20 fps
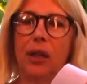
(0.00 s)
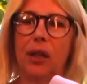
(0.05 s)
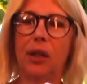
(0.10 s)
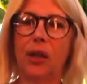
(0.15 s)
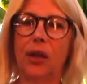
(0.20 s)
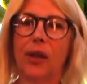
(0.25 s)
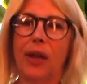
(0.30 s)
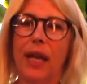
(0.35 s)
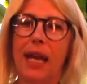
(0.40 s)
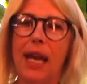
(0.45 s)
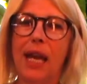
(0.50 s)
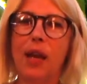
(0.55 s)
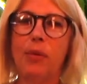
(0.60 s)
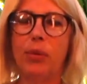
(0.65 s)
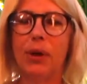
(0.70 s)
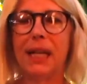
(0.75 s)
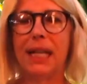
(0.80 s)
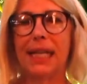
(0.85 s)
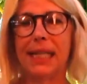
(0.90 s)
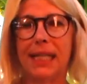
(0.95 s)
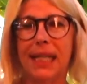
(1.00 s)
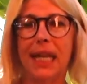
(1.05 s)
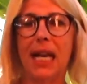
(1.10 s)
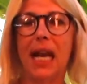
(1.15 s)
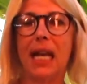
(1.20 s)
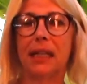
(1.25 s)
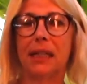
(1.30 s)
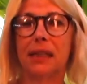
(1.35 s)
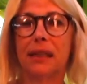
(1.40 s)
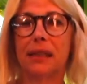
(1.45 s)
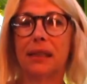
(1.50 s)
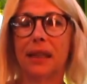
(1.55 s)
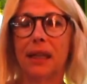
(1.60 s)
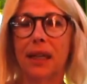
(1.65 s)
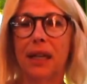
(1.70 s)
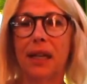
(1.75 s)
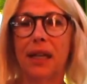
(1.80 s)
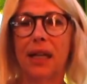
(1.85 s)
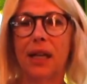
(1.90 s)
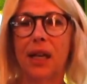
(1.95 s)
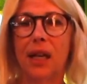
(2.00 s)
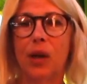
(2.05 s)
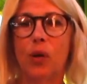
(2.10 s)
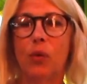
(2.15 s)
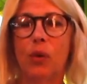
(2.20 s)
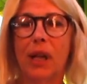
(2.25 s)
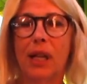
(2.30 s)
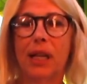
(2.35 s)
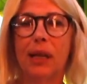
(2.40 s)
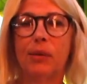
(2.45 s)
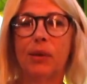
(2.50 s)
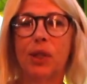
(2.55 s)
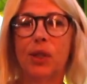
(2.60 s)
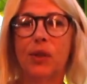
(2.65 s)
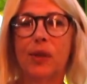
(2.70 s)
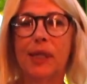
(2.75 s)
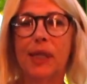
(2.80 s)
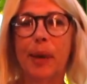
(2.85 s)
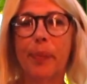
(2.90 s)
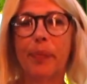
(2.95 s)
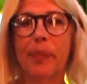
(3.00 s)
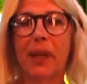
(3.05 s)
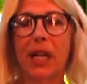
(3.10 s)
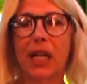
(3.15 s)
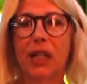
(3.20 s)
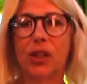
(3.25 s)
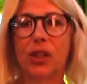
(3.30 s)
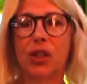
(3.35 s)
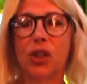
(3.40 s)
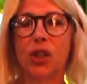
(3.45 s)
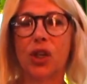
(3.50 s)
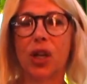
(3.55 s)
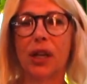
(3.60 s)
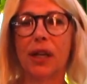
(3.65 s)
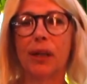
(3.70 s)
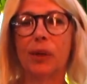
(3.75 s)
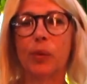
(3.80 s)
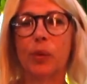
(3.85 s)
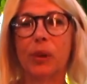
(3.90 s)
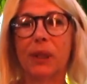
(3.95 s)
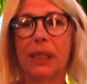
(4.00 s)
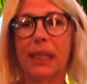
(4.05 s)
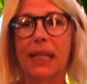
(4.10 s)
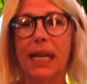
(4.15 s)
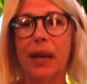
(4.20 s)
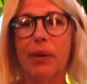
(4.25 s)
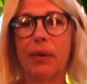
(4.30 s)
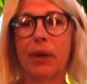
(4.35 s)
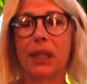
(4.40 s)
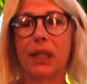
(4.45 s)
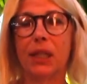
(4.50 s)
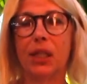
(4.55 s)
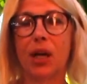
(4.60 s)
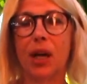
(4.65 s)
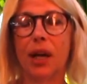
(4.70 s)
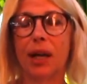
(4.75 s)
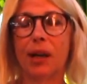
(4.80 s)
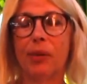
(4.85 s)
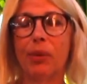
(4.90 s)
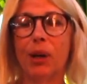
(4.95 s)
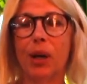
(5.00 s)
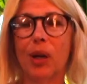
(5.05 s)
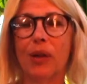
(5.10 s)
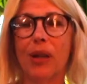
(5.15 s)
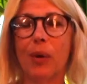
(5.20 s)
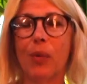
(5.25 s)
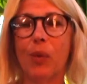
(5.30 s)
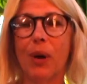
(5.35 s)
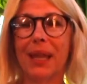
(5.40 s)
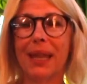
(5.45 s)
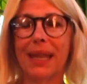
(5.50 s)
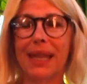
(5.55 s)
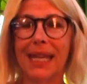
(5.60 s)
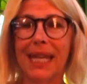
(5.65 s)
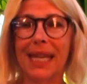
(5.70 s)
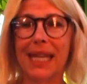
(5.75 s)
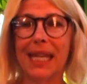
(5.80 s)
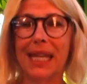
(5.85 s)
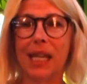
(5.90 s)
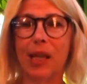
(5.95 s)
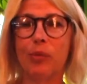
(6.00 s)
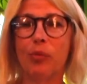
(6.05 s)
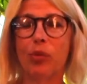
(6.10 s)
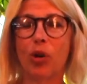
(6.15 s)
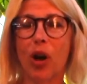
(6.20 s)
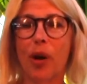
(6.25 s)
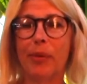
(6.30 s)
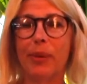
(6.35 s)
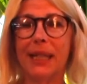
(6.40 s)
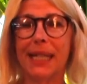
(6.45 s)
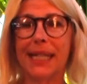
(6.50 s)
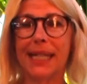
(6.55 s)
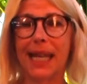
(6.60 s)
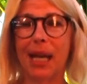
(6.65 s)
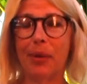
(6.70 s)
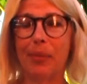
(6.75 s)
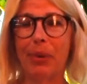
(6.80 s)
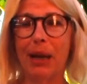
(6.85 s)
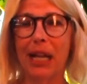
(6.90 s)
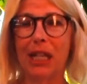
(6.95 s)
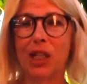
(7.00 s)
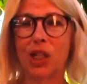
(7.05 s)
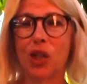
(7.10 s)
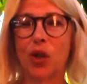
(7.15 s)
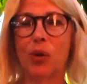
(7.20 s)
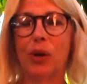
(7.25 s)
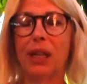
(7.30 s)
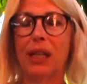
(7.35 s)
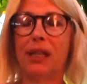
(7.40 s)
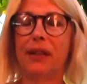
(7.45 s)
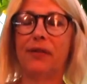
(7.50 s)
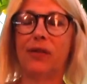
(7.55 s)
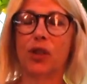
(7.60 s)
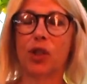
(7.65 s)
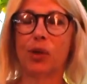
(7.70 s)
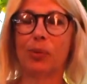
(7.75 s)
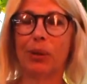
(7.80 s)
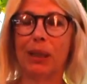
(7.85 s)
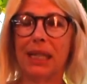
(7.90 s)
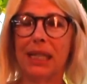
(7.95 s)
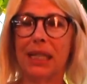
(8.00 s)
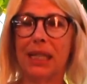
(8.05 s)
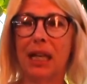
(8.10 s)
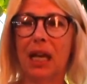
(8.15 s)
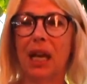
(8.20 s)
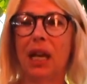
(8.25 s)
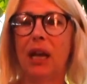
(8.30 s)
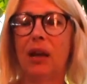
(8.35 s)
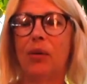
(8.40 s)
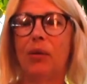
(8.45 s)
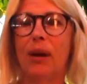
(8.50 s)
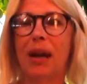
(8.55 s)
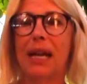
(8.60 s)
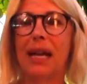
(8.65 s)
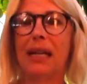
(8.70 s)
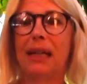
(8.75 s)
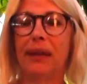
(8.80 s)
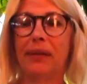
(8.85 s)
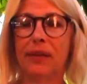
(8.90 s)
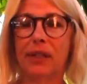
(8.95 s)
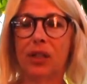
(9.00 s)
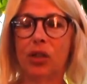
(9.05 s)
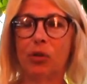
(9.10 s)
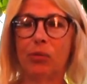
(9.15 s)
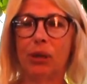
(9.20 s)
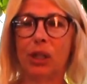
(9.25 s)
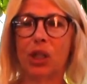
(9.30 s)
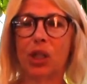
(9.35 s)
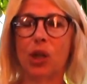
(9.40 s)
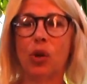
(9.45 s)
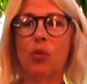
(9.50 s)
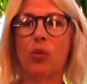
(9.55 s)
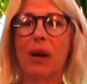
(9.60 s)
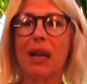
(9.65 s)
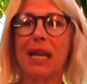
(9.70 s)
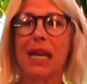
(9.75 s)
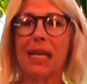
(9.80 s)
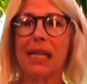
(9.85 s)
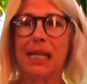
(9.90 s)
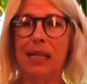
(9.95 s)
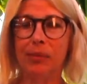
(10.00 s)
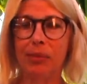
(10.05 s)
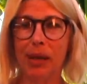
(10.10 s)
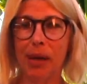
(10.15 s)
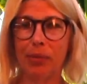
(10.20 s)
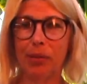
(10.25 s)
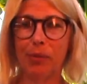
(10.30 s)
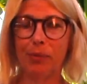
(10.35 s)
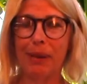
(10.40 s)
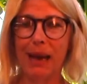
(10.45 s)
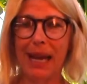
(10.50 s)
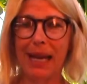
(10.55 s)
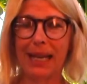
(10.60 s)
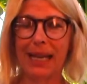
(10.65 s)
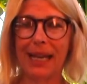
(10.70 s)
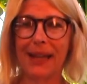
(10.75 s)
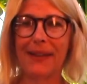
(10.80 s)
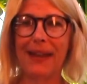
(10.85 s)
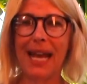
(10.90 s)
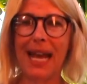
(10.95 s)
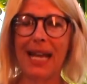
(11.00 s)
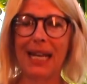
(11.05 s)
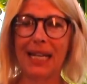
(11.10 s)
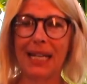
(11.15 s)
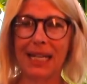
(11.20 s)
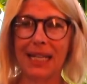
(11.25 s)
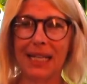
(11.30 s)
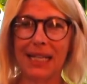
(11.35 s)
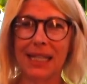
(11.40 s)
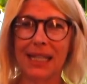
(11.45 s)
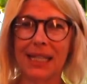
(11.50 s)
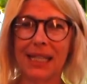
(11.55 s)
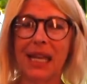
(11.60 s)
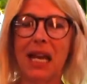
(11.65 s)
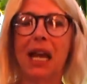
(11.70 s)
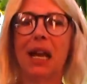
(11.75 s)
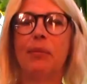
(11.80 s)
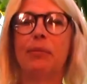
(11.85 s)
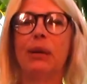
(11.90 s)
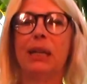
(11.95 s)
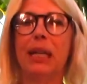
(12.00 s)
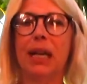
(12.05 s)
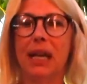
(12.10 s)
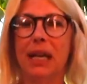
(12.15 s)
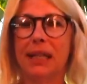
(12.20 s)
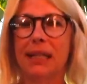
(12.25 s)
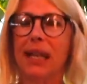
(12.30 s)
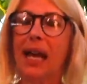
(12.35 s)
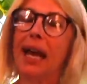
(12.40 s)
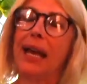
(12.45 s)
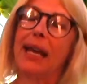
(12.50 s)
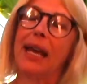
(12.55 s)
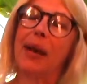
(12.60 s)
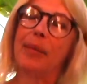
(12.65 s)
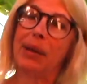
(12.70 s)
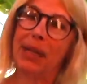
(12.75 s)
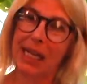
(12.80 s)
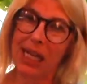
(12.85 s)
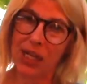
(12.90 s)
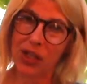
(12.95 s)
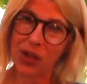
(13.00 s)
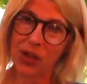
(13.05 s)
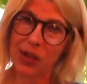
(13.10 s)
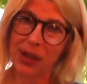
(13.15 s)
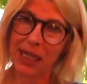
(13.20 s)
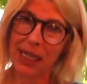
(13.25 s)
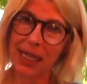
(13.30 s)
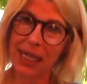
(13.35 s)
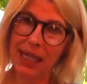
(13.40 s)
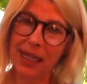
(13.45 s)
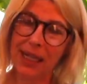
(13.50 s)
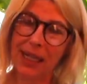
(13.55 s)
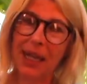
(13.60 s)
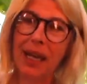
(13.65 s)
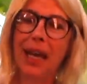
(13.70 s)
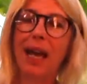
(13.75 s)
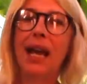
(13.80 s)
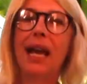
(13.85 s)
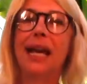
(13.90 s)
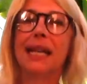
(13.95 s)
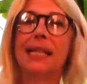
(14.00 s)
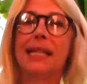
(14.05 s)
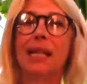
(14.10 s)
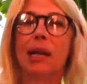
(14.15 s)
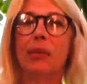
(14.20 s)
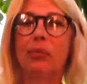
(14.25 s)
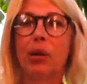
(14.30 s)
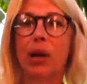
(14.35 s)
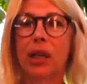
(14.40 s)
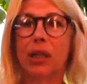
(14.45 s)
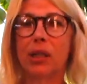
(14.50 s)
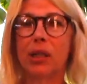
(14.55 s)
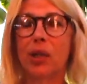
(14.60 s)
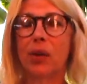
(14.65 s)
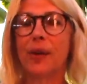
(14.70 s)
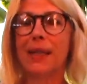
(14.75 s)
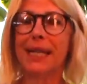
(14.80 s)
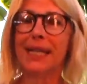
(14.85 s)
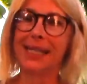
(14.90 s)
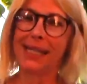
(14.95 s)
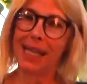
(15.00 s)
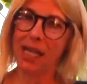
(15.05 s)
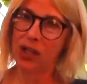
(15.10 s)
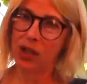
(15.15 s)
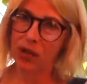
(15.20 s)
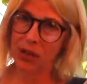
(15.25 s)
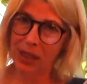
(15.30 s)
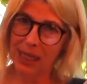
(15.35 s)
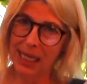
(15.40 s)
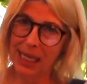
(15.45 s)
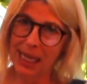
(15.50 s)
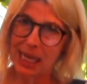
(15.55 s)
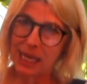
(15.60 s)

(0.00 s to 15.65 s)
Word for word: Okay, buenos dias. Welcome to Skip the Culture Shock, and we're, today we're going to talk about the one thing that brought me to San Pancho in the first place, why I love it so much and why I keep coming back, and that is because I am a nature geek, and San Pancho is nature geek